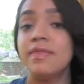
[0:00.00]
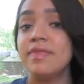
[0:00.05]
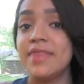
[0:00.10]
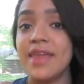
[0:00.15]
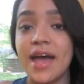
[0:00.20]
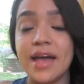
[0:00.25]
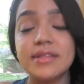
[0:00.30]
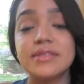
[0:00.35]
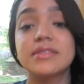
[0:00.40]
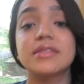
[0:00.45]

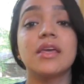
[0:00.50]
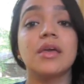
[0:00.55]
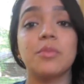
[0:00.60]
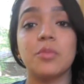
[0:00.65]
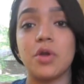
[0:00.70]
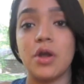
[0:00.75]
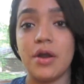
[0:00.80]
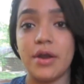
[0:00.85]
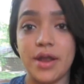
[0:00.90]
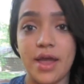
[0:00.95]
that's Kim
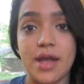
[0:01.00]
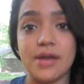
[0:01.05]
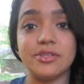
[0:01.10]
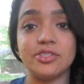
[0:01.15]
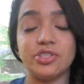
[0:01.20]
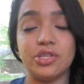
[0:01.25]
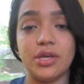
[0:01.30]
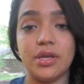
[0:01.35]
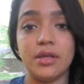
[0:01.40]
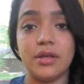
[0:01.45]

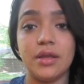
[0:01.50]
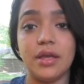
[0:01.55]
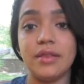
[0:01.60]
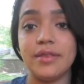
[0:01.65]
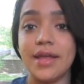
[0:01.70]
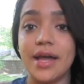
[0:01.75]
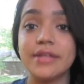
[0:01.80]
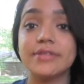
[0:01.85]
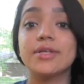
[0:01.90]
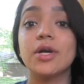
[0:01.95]
Kardashian
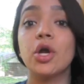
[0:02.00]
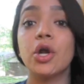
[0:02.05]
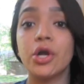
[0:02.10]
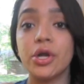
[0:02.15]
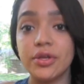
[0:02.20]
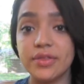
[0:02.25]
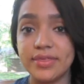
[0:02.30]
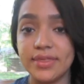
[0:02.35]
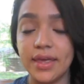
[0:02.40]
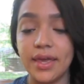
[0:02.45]
and that's
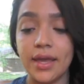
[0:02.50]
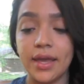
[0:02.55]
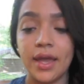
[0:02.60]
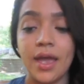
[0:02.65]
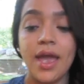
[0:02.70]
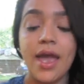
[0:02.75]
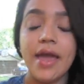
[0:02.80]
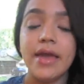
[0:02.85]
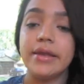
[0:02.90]
her thing.